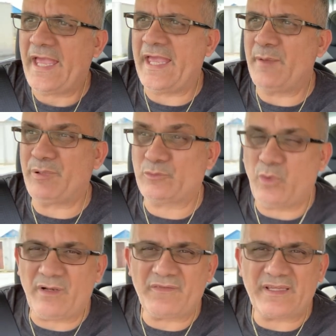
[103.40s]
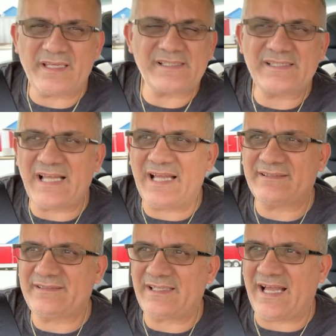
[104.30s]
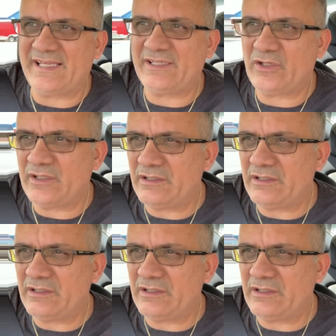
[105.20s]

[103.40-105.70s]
but one of the things that I